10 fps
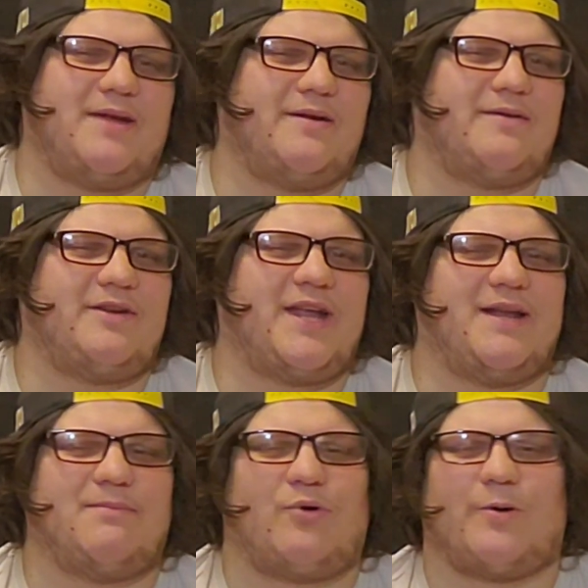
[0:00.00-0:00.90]
be a, you
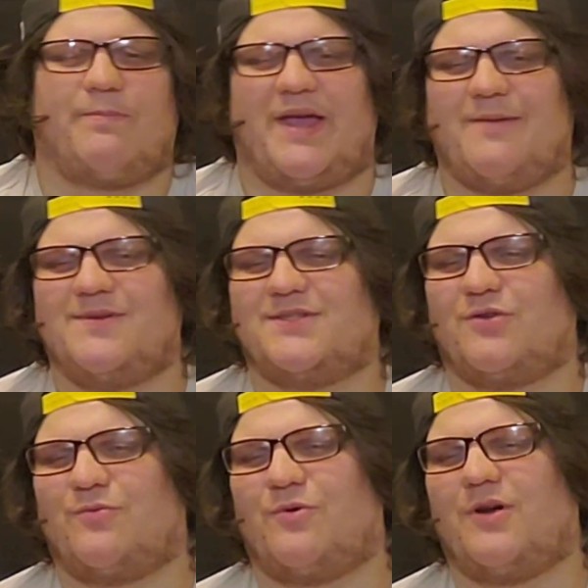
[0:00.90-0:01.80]
can't abort babies
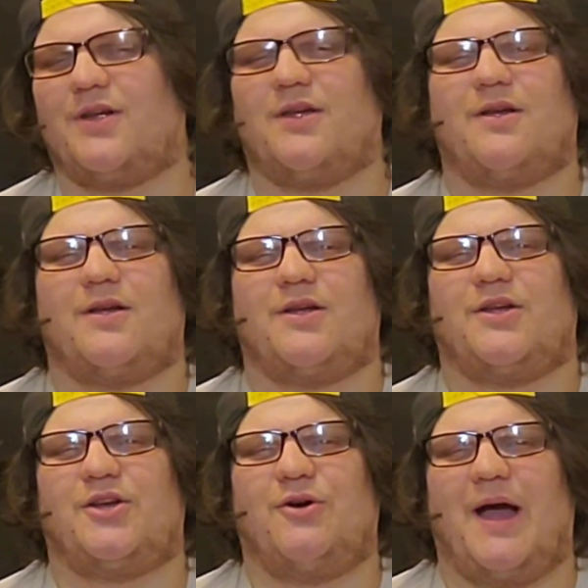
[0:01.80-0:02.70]
no more.
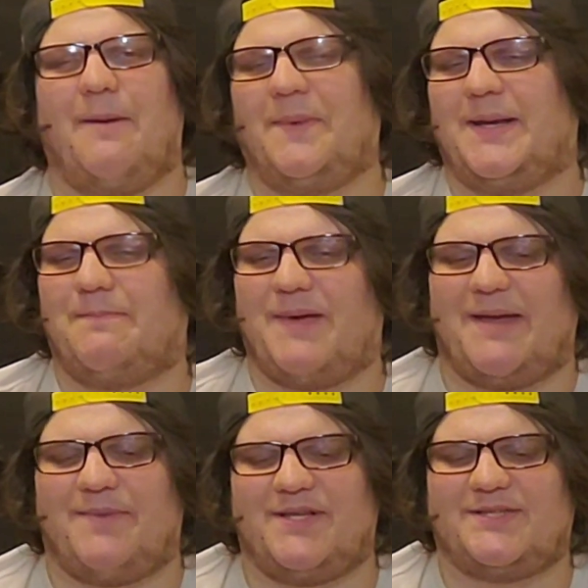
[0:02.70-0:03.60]
You know how many
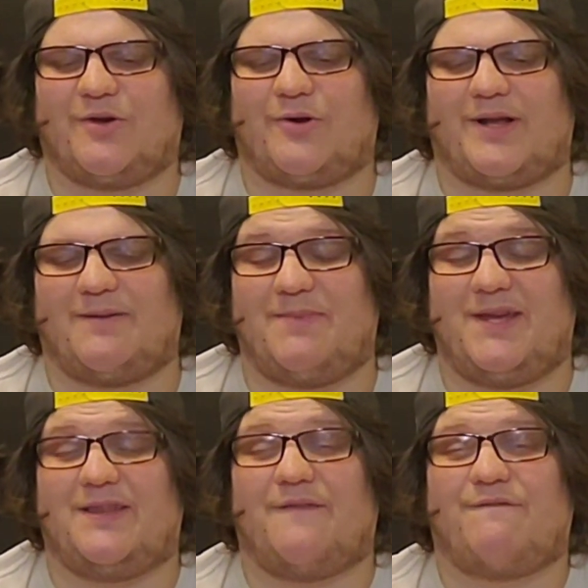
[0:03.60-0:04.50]
babies are going to
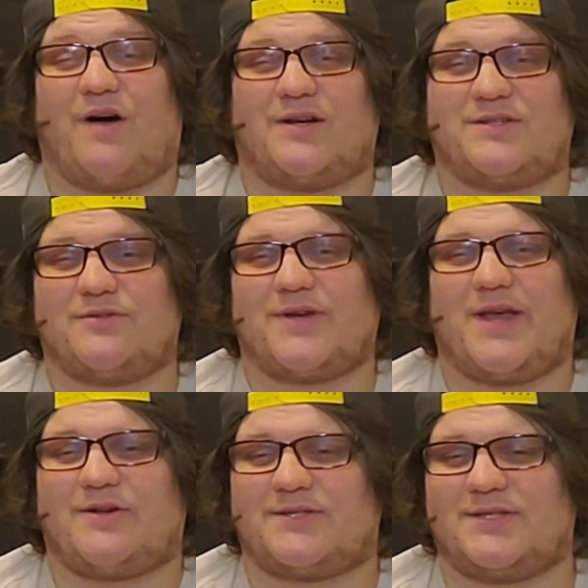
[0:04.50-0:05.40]
be in the foster
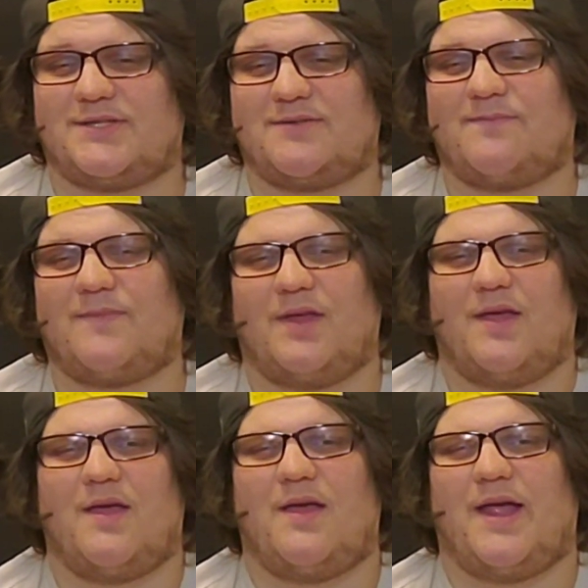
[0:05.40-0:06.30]
care system?
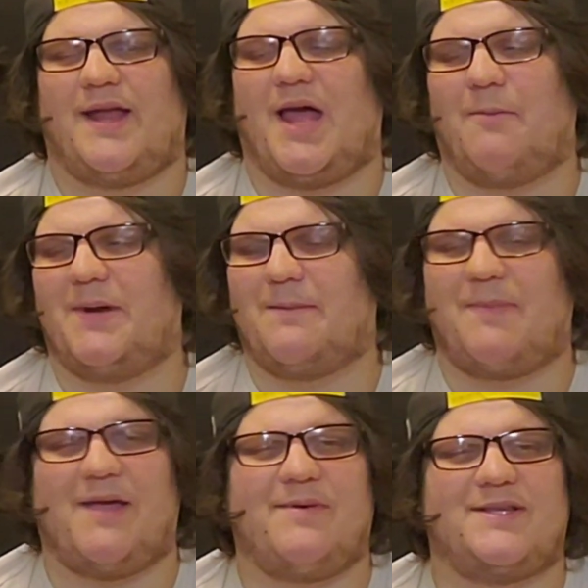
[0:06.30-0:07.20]
And how many
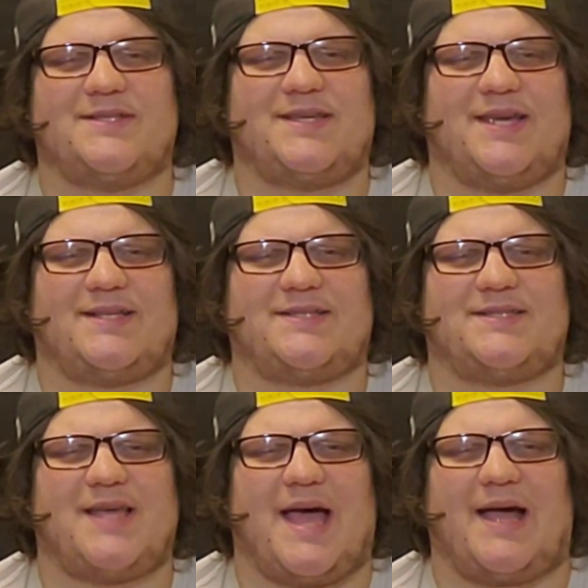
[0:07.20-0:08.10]
babies
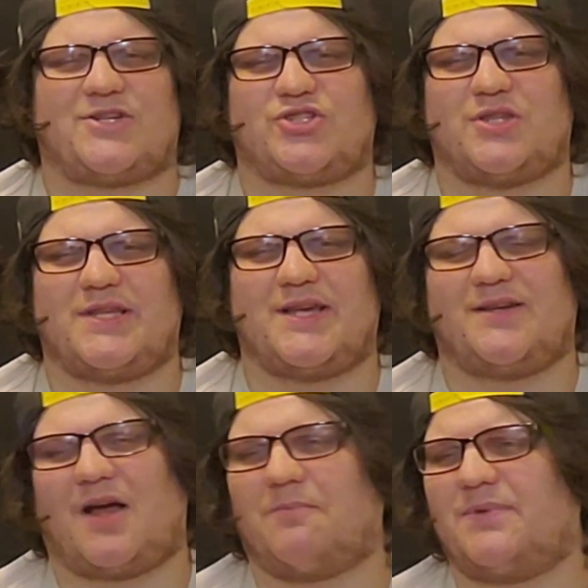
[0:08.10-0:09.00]
gets actually
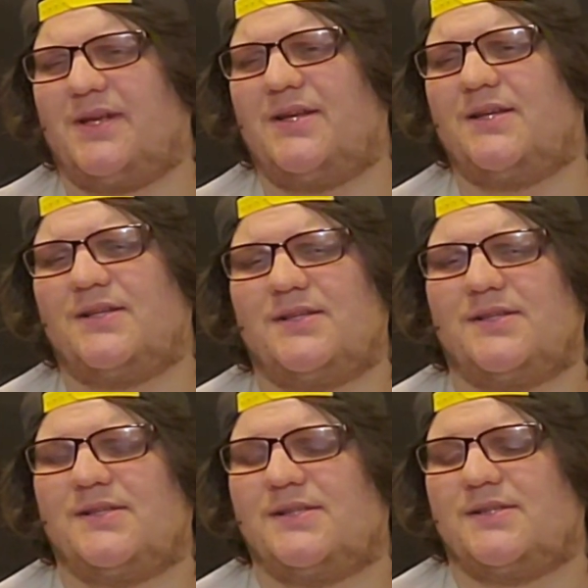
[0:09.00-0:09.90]
adopted?
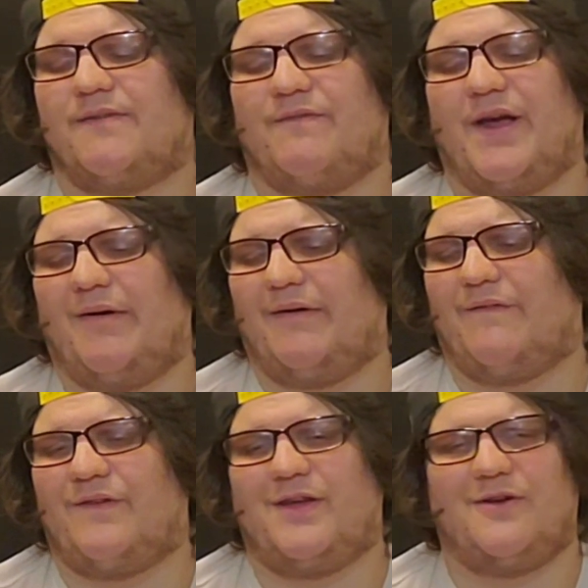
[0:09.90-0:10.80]
Very
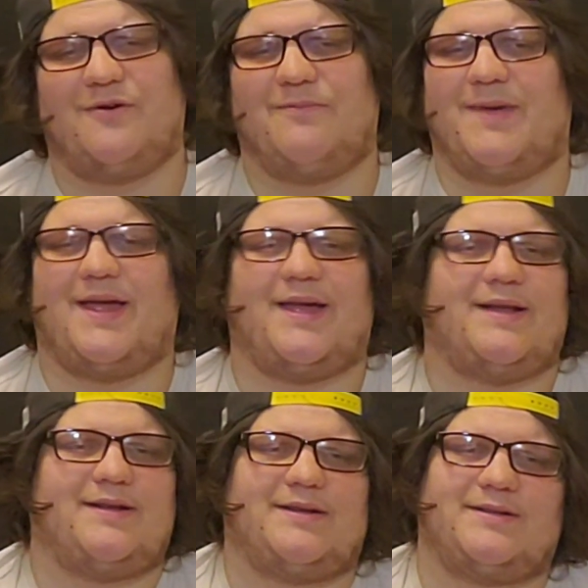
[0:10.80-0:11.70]
few,
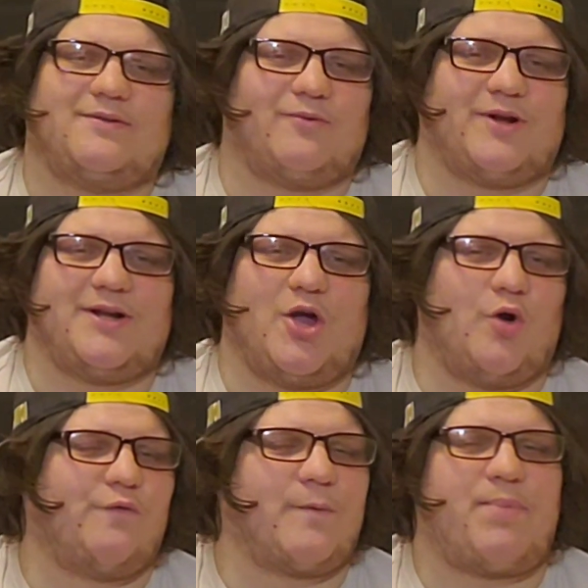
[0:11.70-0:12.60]
man. We're going to
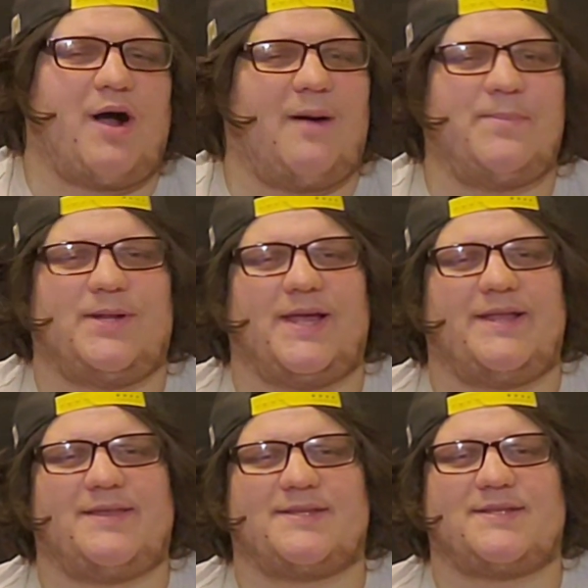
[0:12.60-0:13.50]

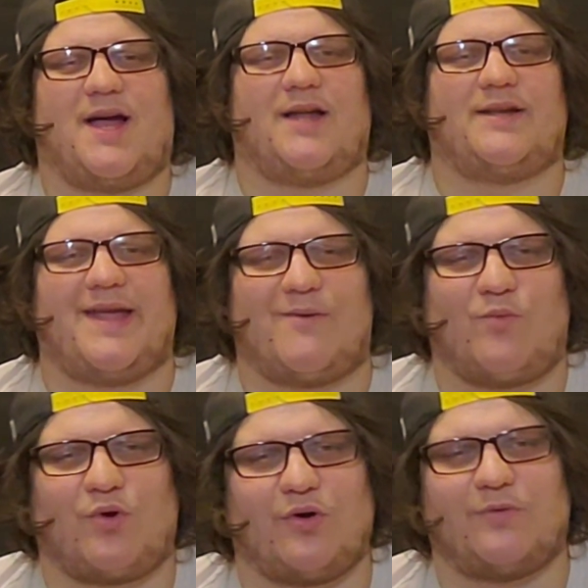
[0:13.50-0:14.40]
overpopulate this
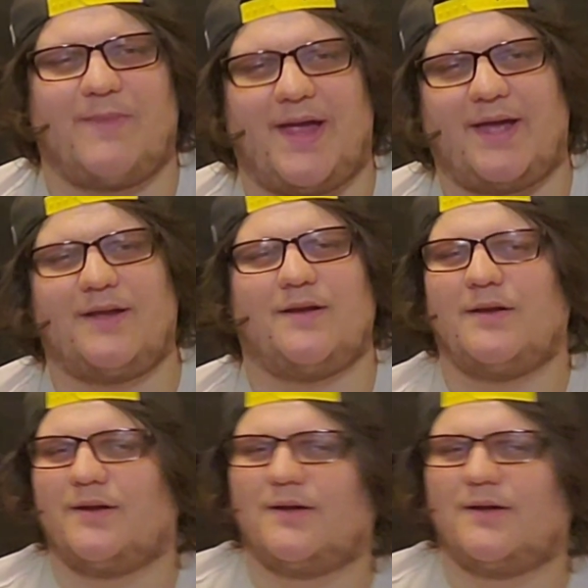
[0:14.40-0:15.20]
goddamn world, man.